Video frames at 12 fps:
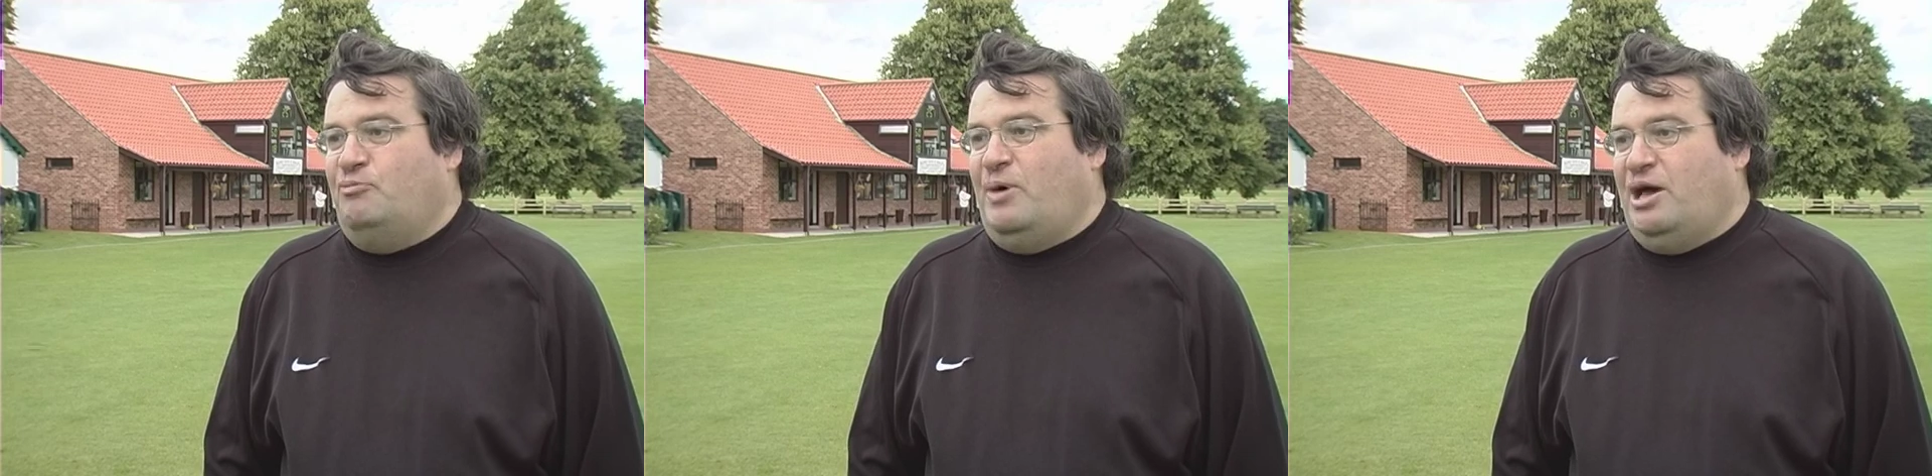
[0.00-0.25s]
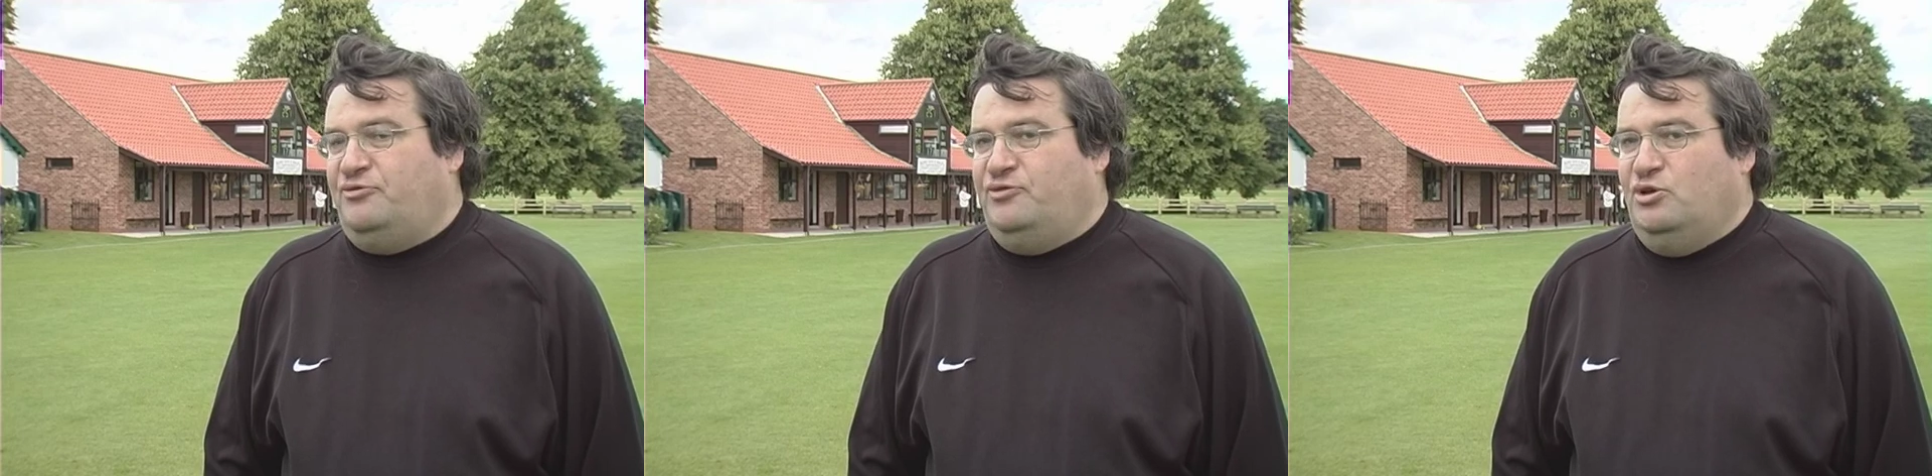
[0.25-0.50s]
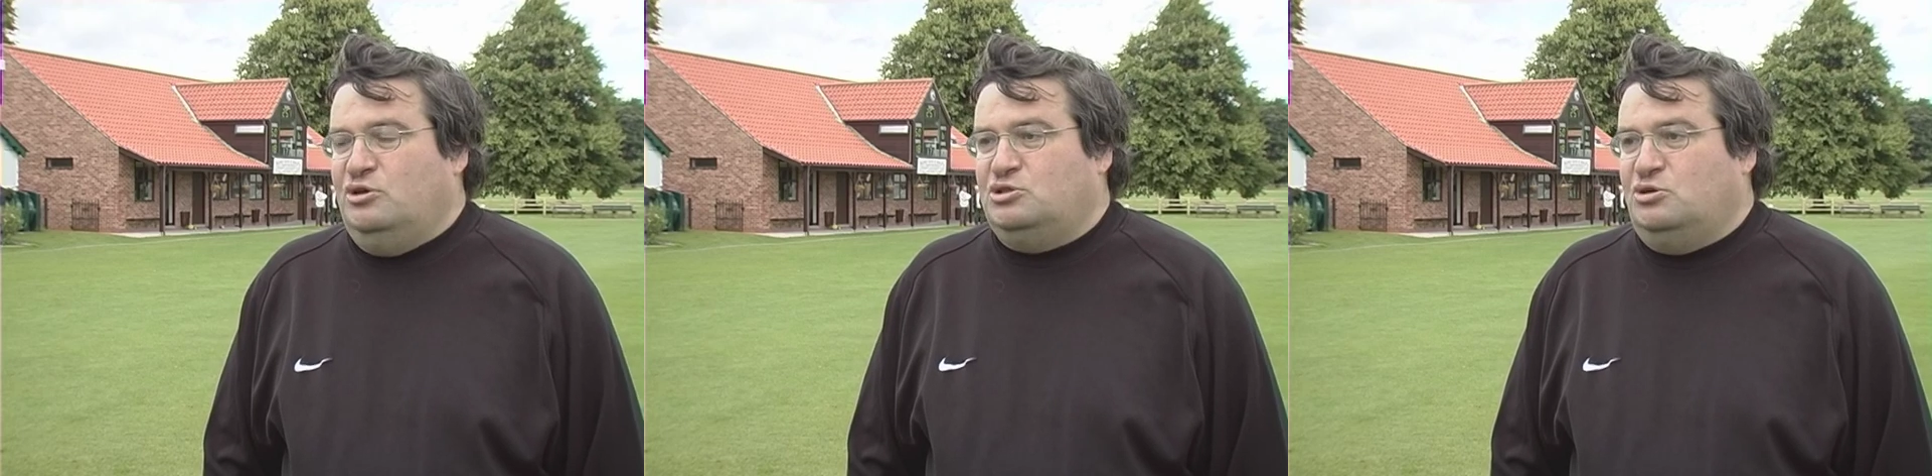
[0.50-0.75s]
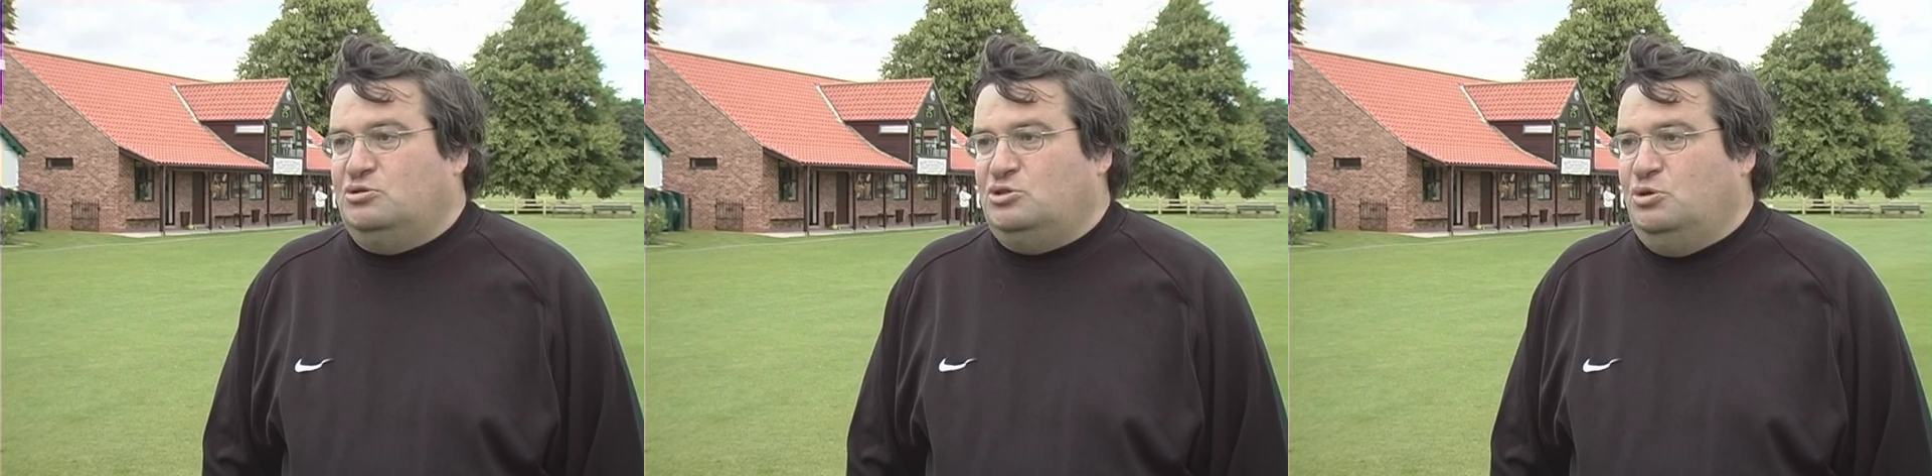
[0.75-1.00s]
batted first,
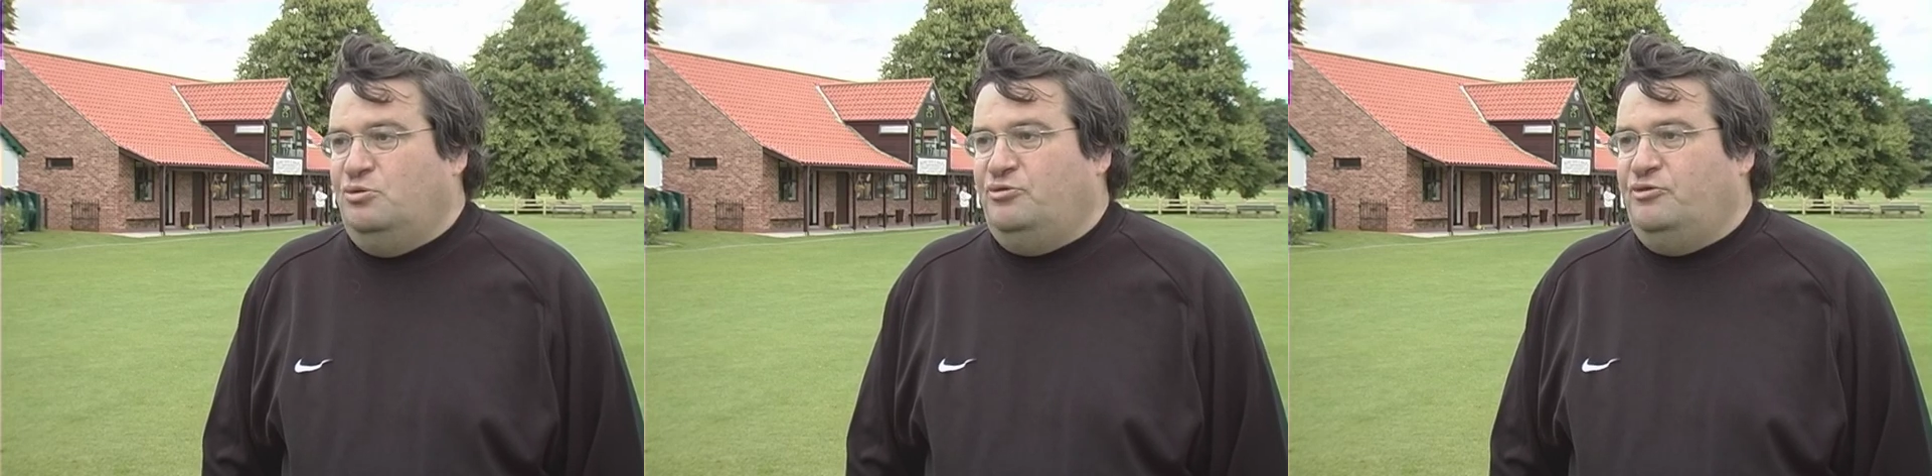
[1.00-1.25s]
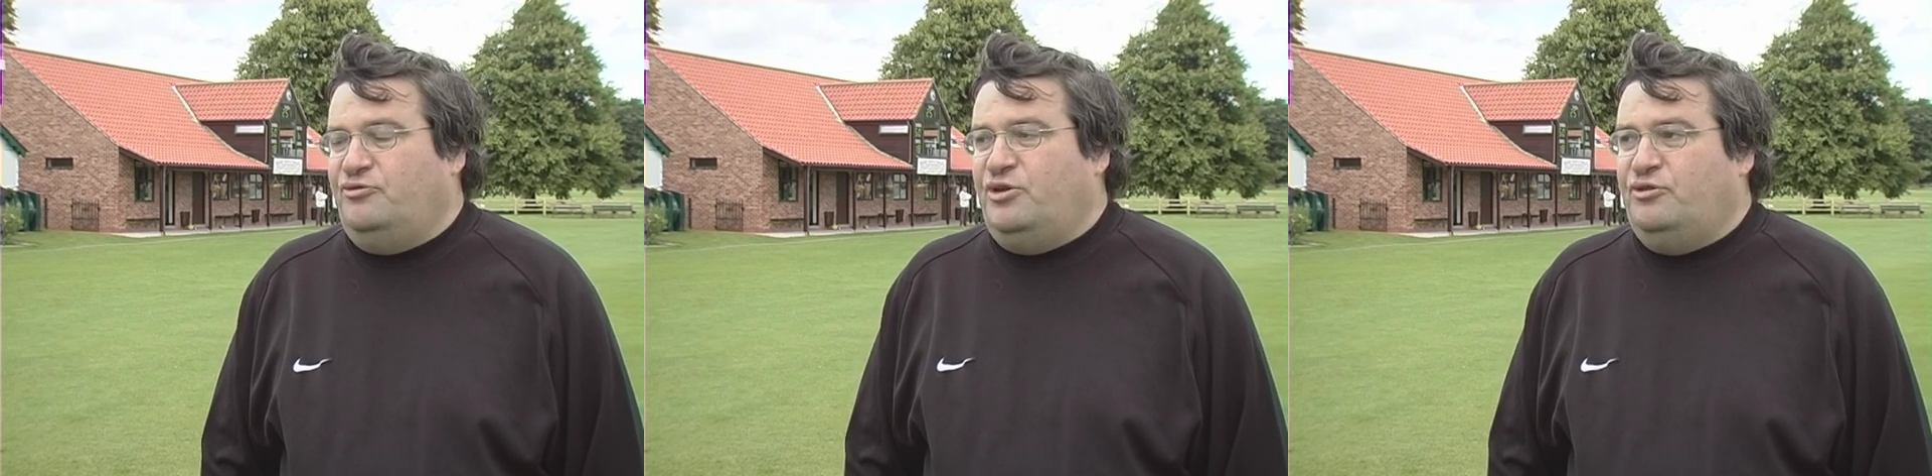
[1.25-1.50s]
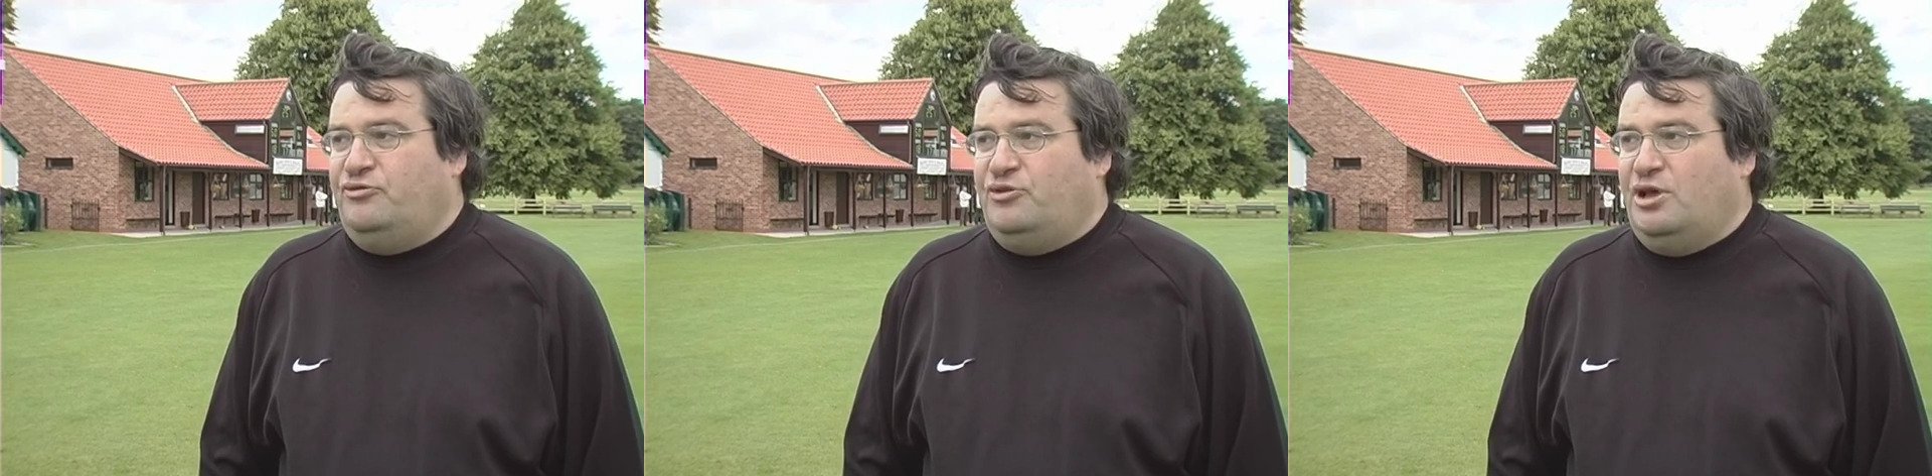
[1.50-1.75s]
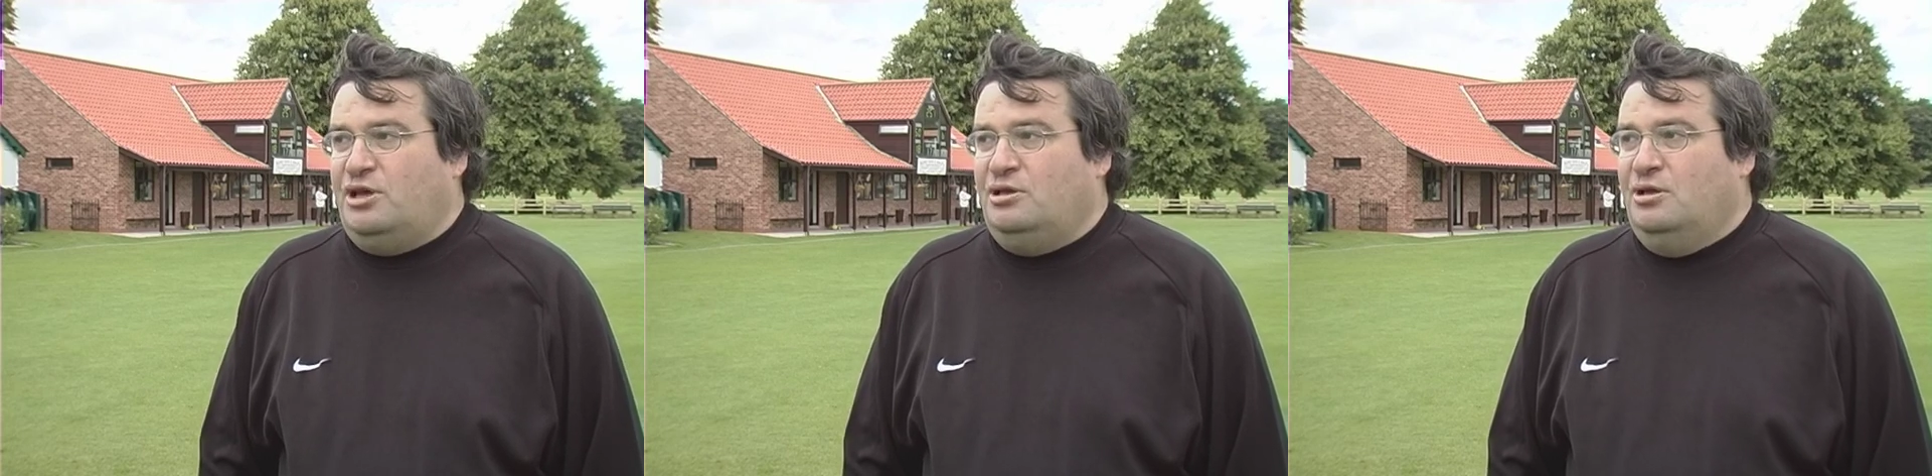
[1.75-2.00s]
got 250.